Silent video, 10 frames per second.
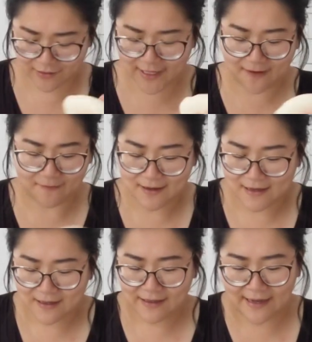Okay,
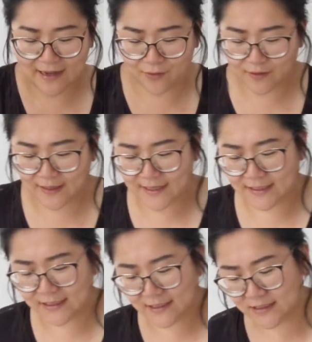Now that I
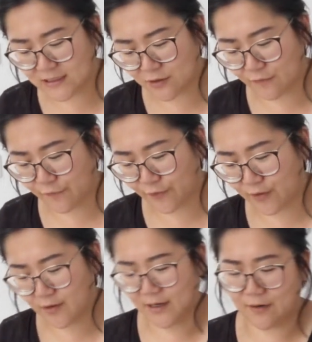kneaded the dough for
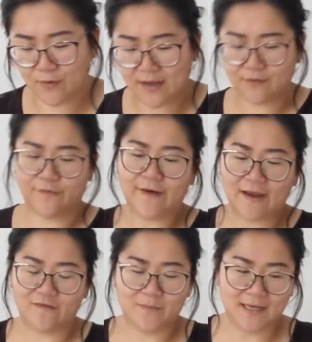around
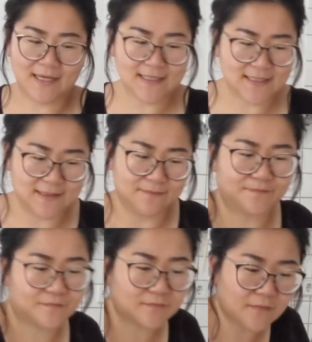5 minutes,
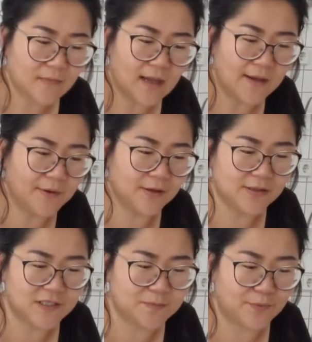I'm going
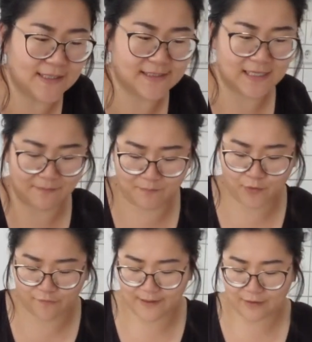to spread some
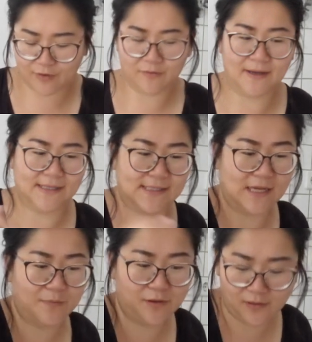more flour on my
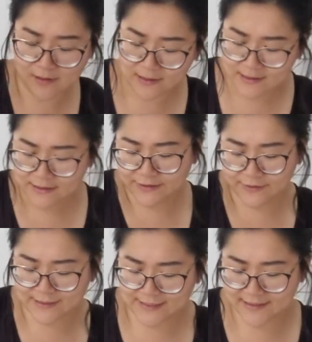table so
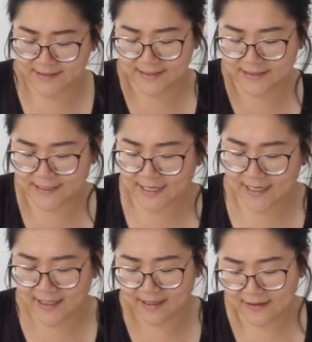it doesn't
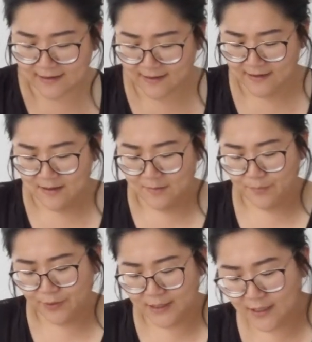stick.
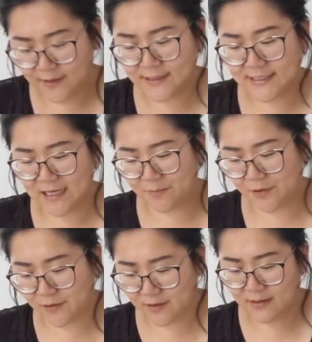Put it on the
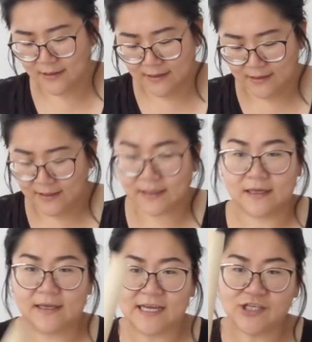table,
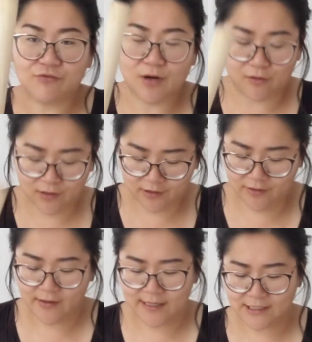get your
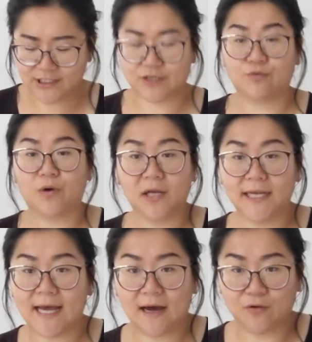roller and just roll
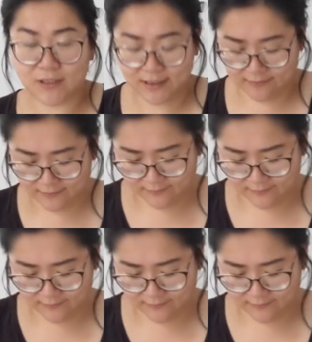it out.